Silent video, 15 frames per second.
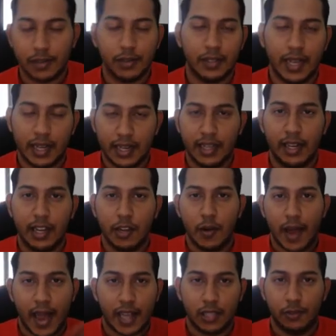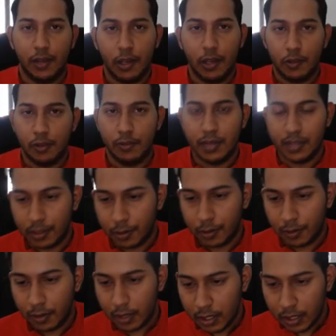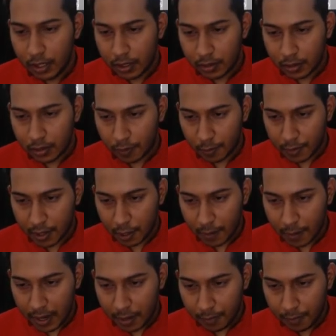So technically your x value will be 0. So from here, when